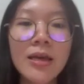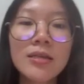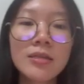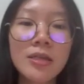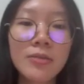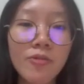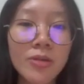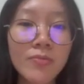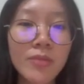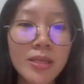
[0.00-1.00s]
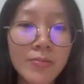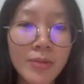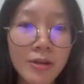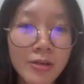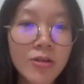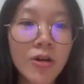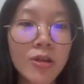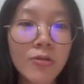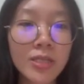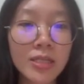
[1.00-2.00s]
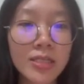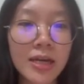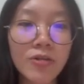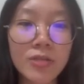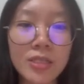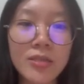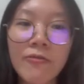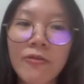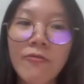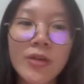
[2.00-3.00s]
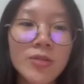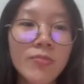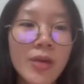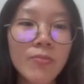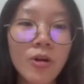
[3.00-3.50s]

the preliminary column design consists of a fixed bed